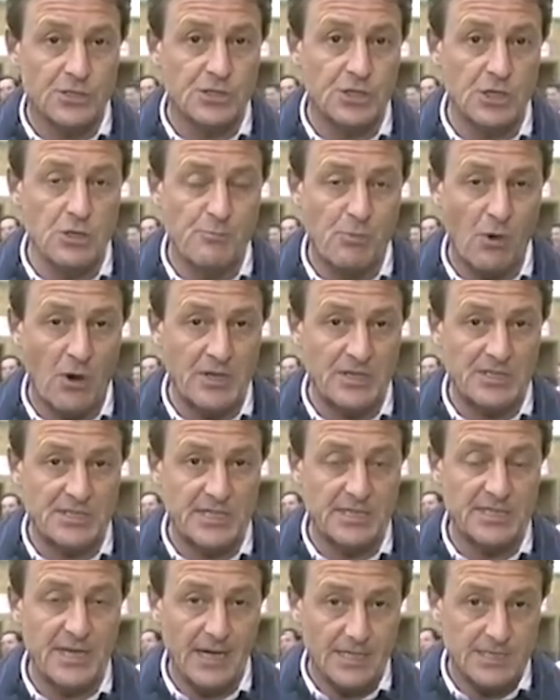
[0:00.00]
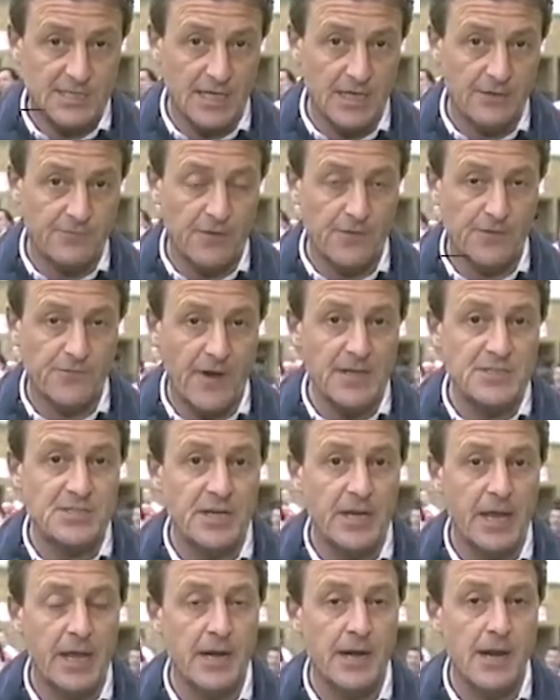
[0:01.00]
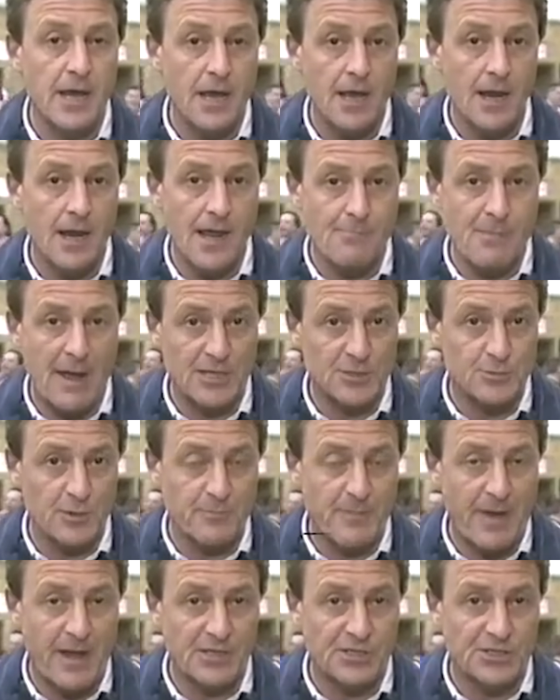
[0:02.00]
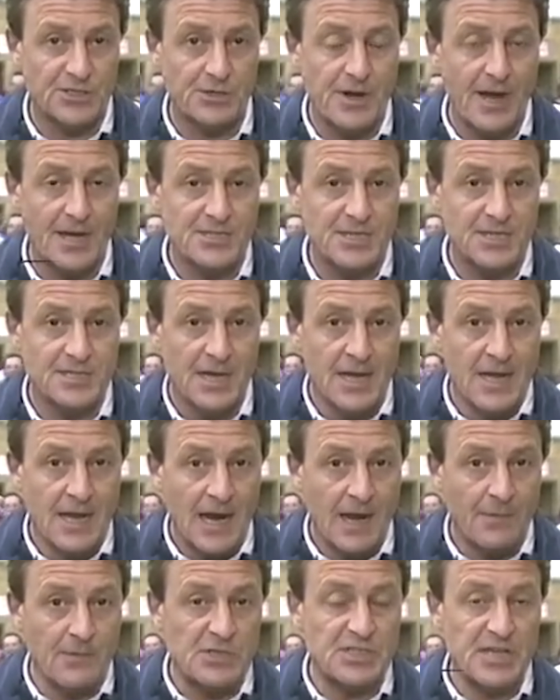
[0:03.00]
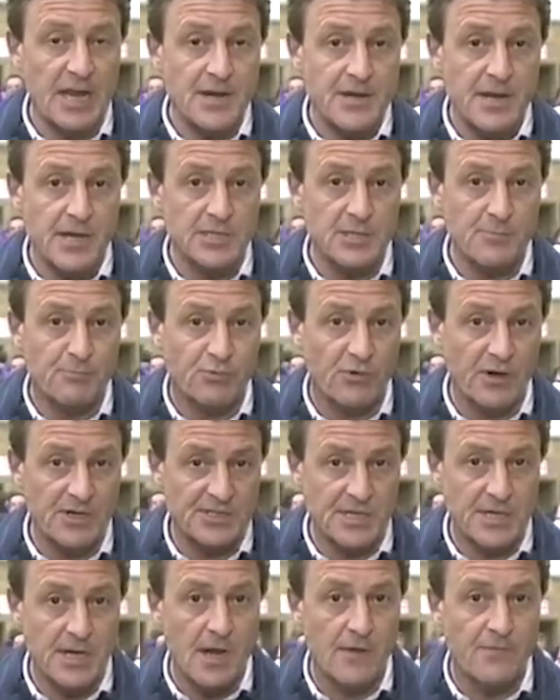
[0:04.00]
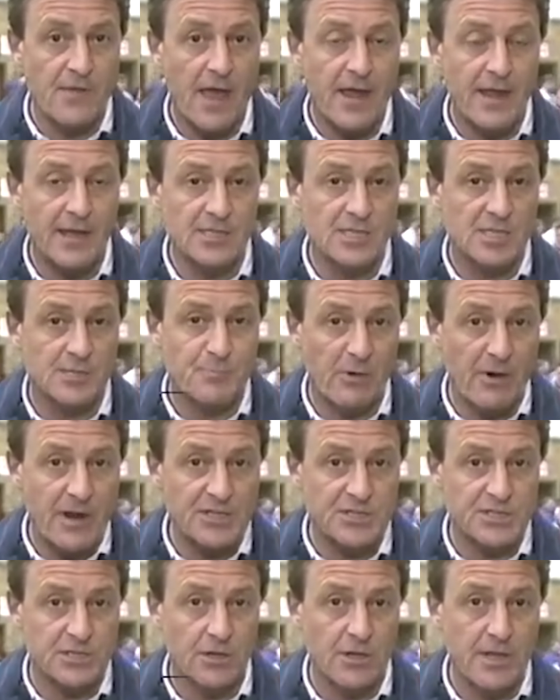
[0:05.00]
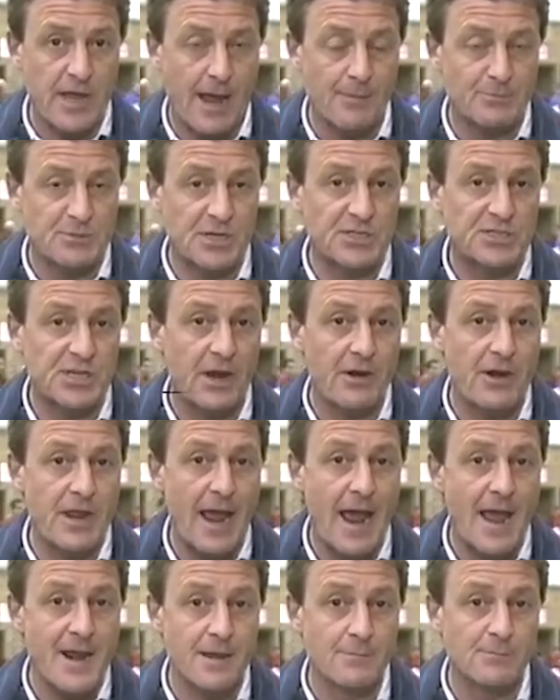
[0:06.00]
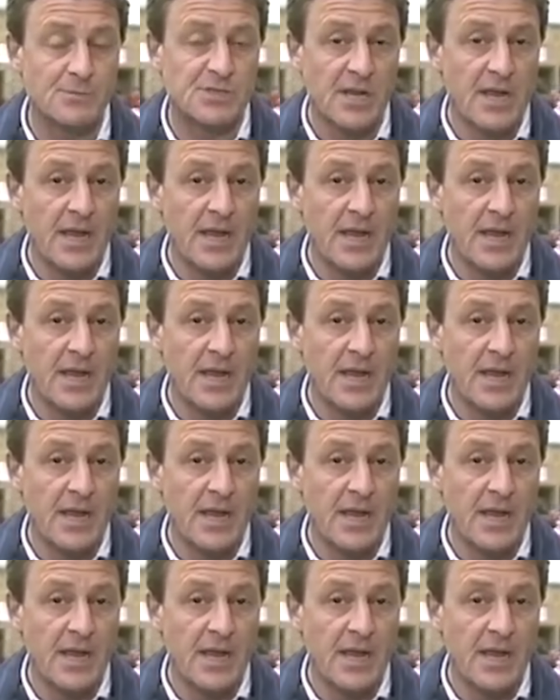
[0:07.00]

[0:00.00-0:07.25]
2 points deducted for fighting in an earlier match with Manchester United and the sending to prison of their inspirational captain Tony Adams,